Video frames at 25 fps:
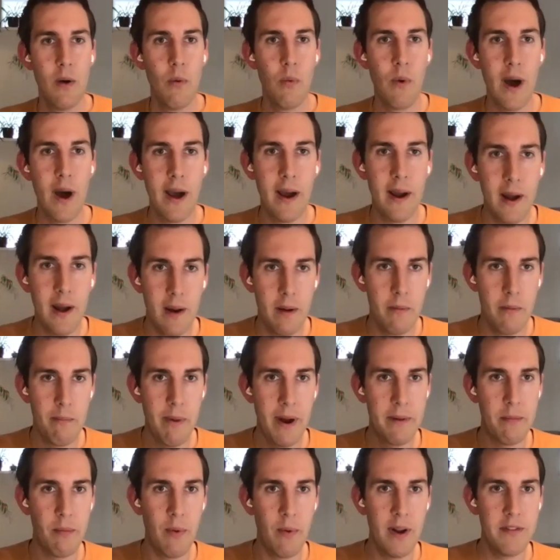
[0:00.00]
While,
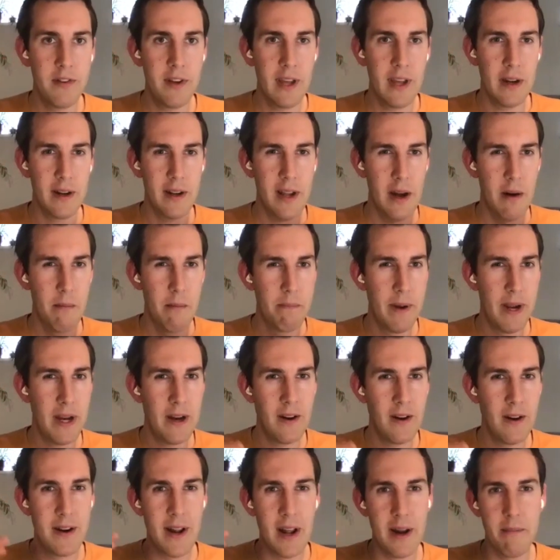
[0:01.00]
but once you get kind of
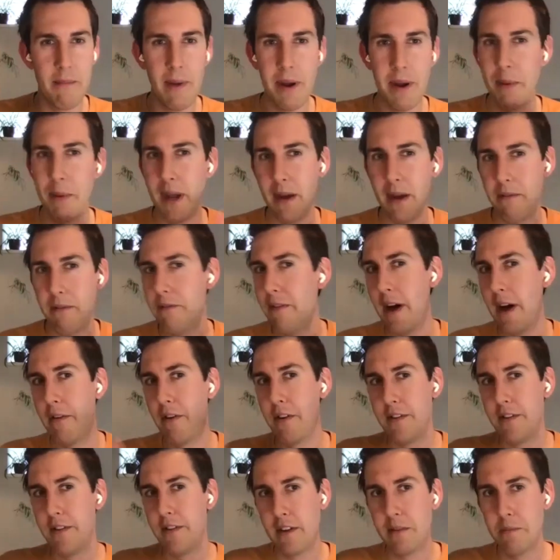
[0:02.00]
bigger than maybe five
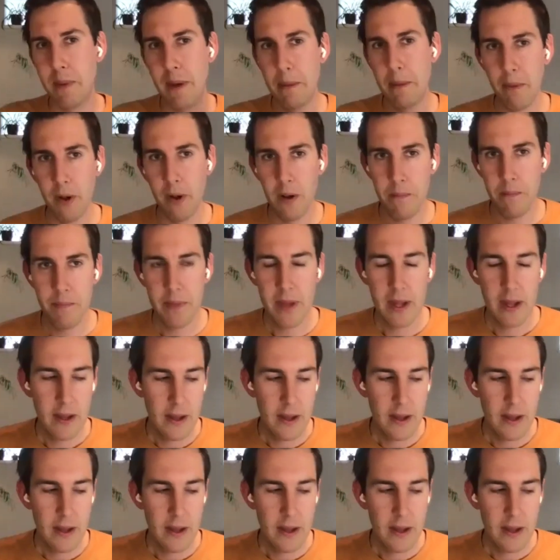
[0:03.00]
or six people,